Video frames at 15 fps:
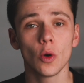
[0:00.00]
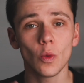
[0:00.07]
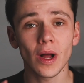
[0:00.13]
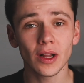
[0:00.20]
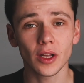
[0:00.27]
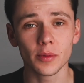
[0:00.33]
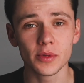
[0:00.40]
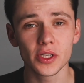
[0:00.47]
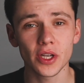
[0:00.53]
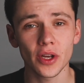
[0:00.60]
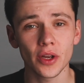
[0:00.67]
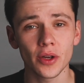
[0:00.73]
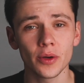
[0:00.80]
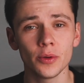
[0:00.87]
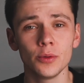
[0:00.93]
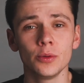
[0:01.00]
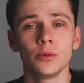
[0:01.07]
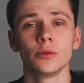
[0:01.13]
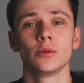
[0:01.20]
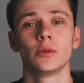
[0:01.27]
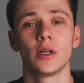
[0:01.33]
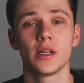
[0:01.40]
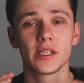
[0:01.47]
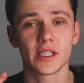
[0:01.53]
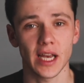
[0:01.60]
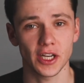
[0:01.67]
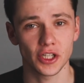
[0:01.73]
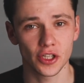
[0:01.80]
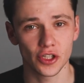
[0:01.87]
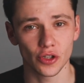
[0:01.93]
Welcome to
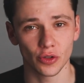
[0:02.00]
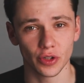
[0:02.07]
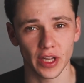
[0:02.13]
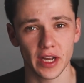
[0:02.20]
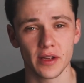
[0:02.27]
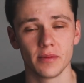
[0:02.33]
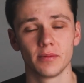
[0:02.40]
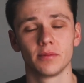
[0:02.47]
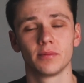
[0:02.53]
Session Sunday.